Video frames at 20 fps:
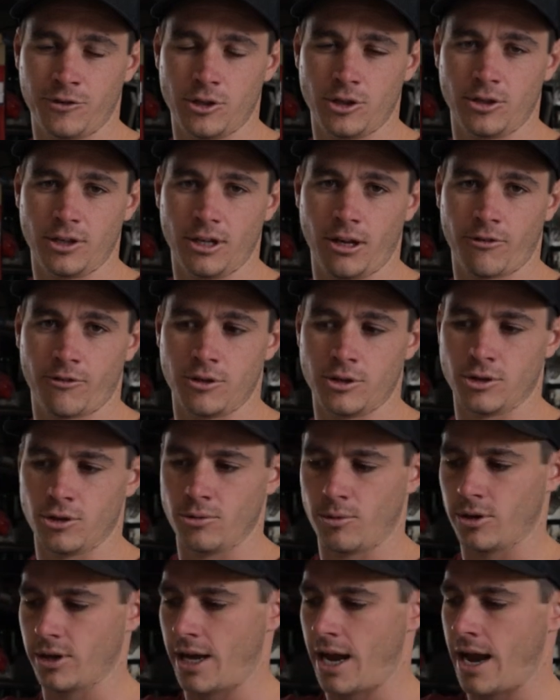you
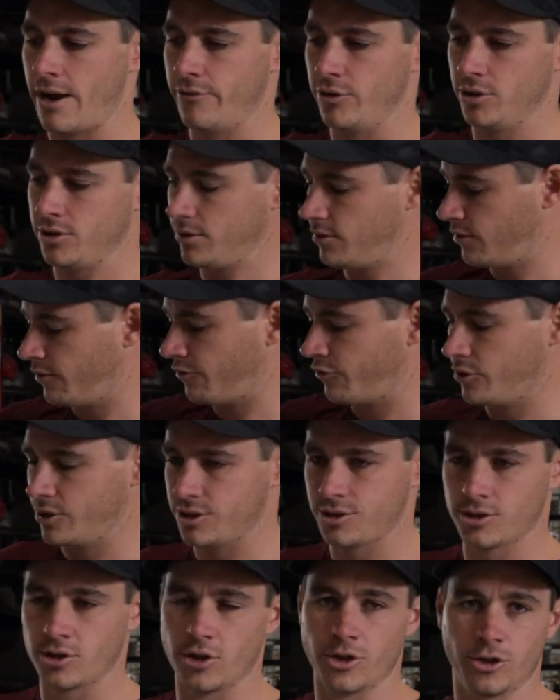do want to have the
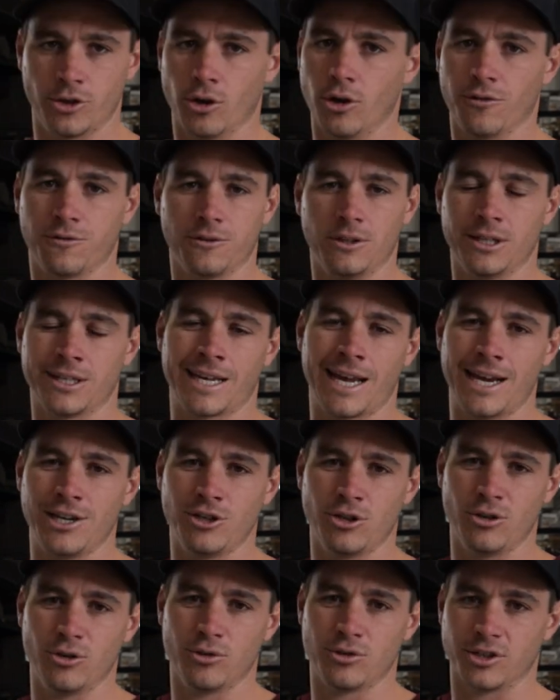fridge turned off, you
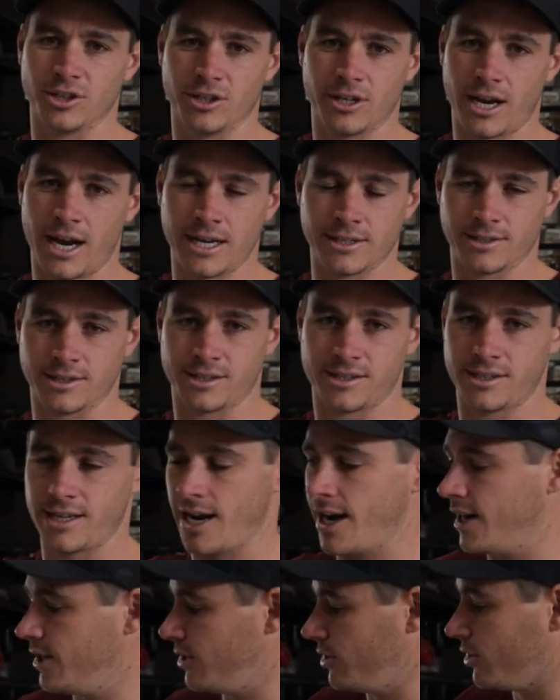can use it as a
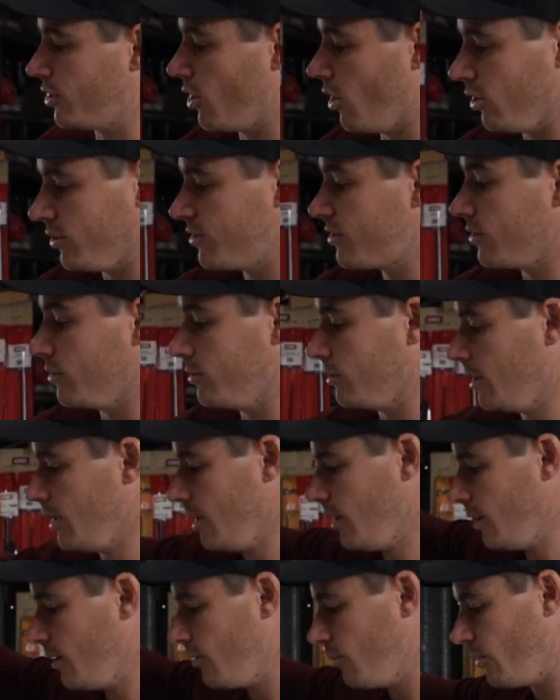standard console,
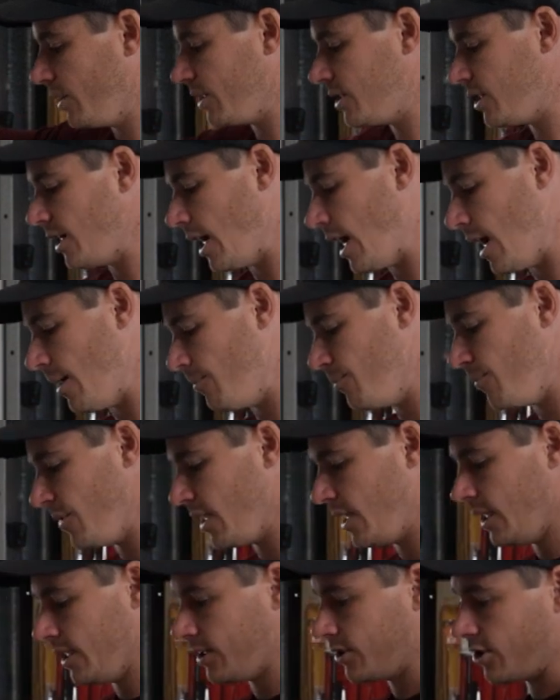which
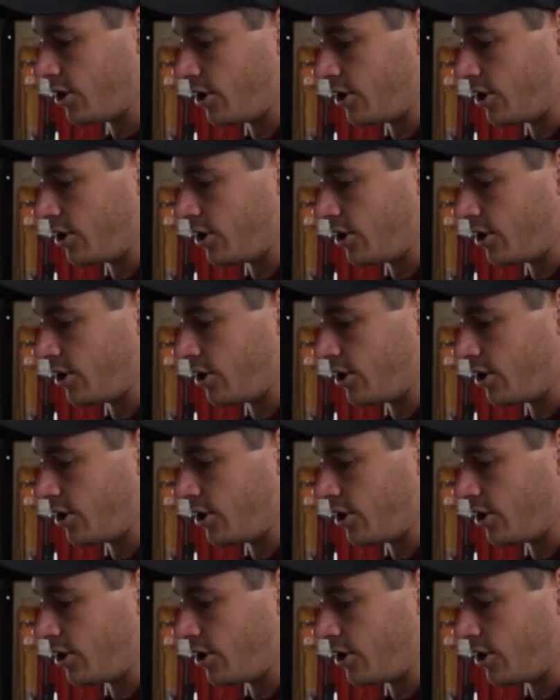it's